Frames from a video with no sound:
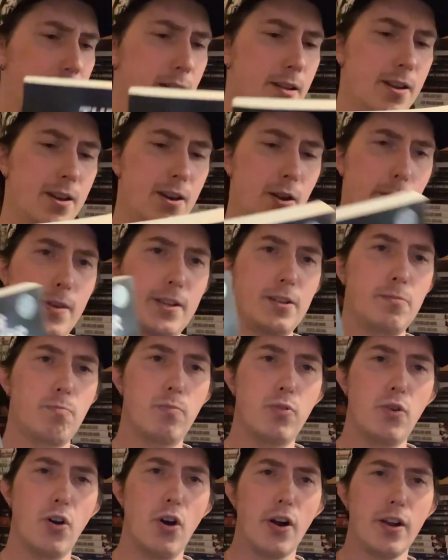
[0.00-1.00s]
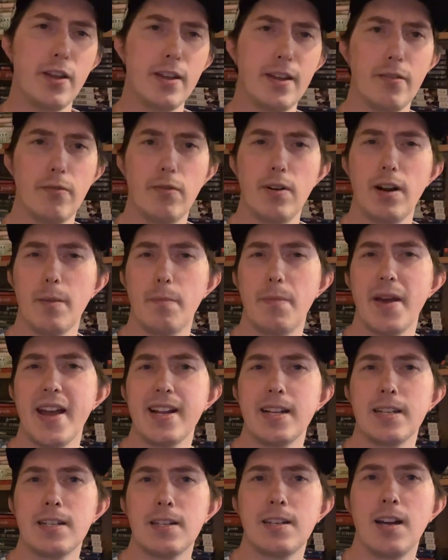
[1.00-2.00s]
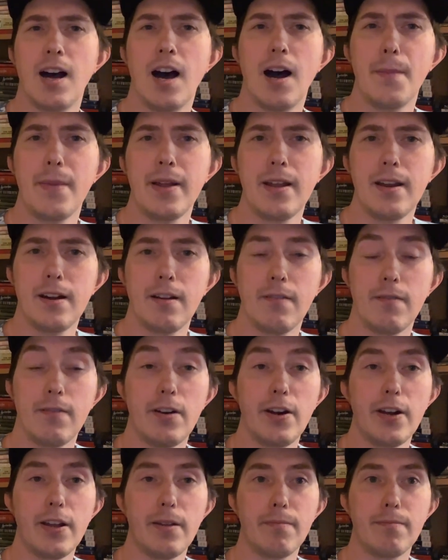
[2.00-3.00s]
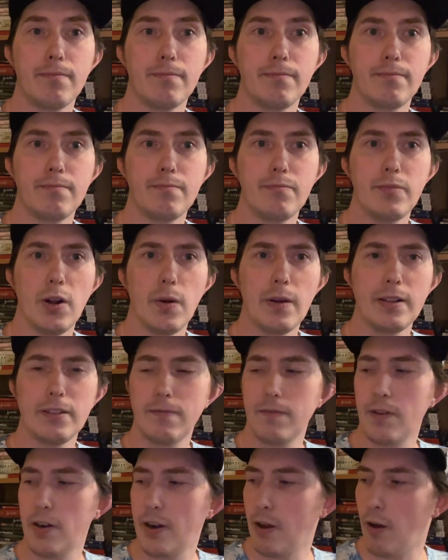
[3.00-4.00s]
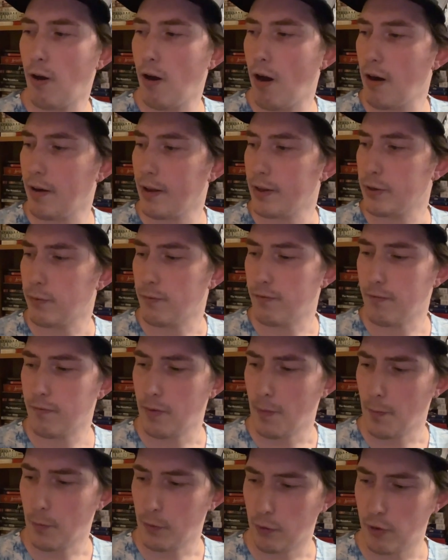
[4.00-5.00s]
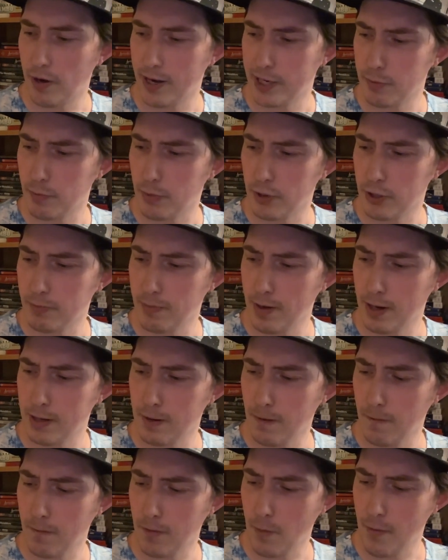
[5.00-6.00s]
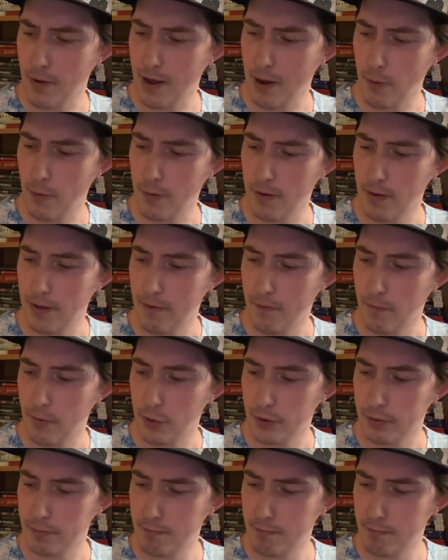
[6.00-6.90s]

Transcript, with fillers: you know, this book, it really paints Tommy in a very, you know, it's very honest from Greg's perspective, from how when he first